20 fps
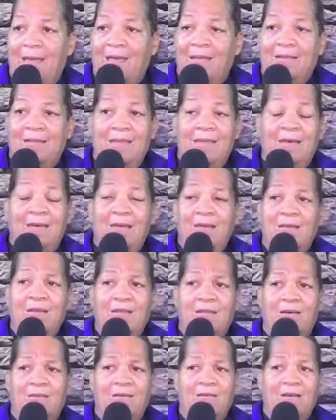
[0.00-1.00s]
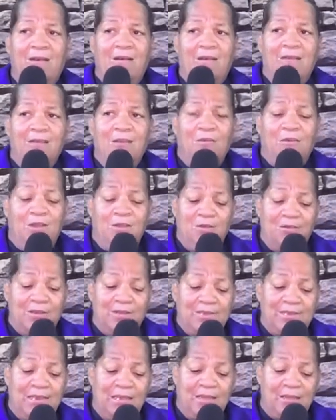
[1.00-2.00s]
Now, you know, you, you can
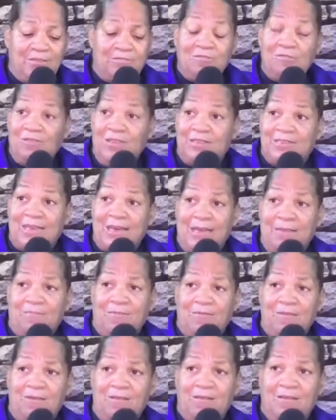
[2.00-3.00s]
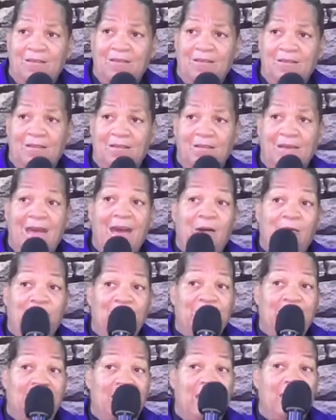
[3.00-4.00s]
tell a true disciple how
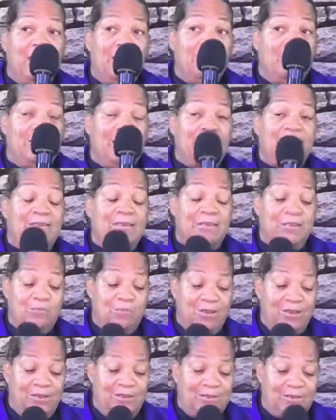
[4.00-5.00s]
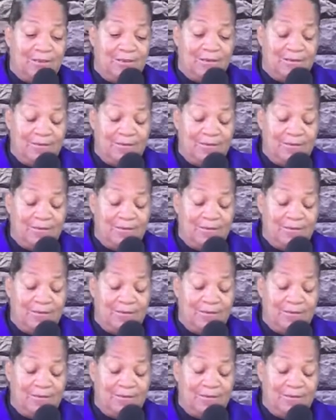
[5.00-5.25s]
would they handle that situation.